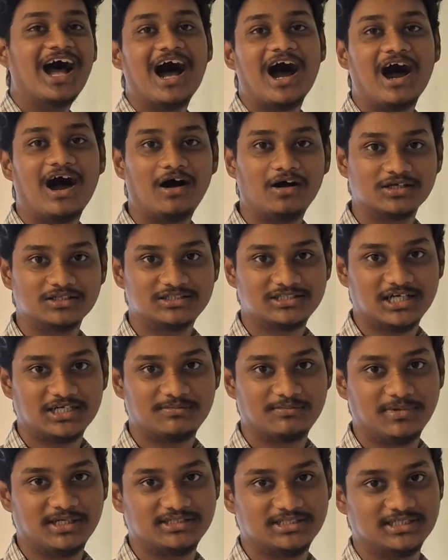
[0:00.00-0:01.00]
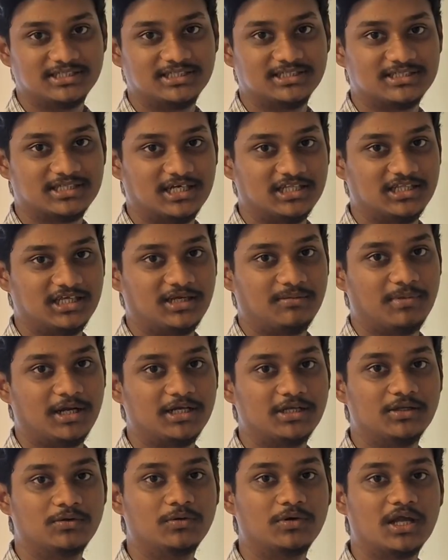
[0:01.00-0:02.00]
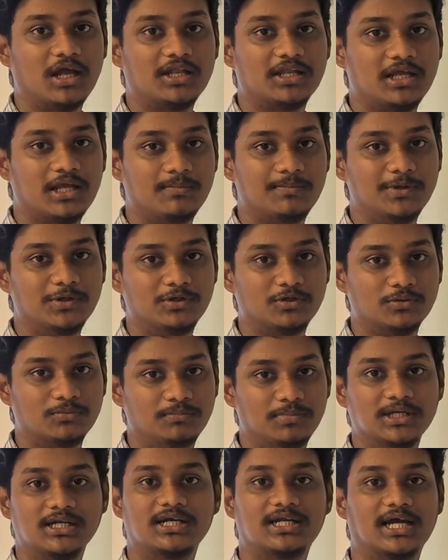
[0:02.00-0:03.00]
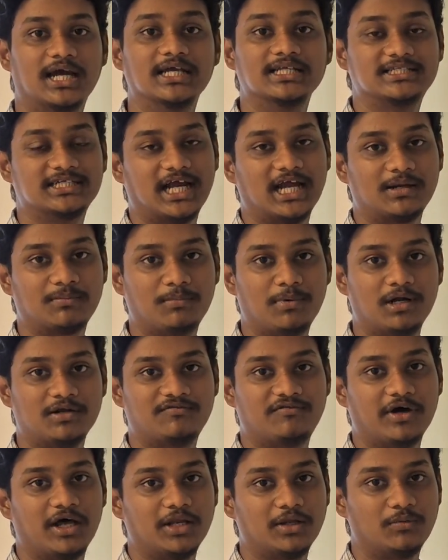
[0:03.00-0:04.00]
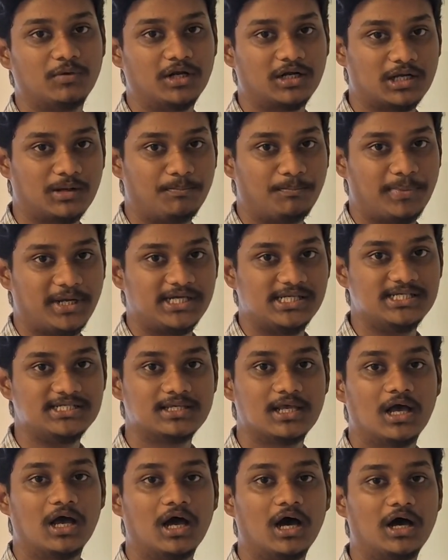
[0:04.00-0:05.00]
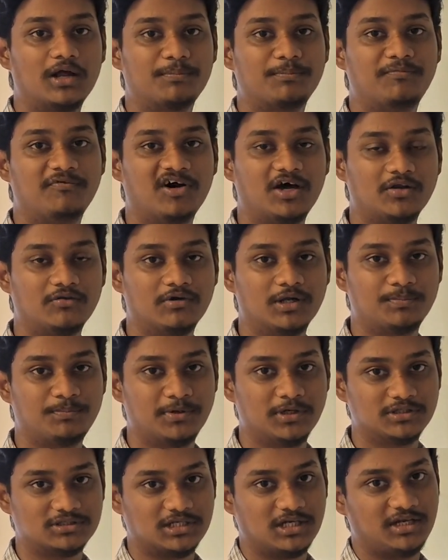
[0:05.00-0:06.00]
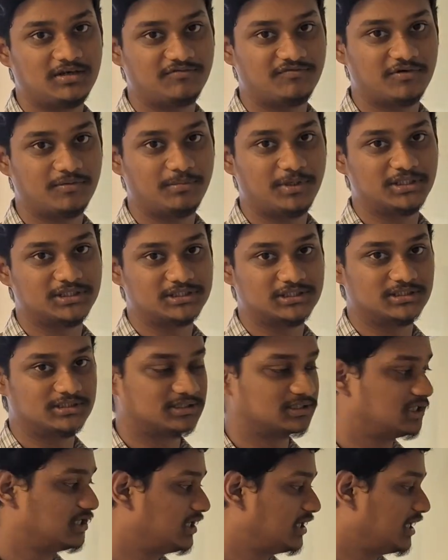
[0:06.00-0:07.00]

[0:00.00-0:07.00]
On chat message is nothing but you can able to build a chatbot for your companies or for your personal informations.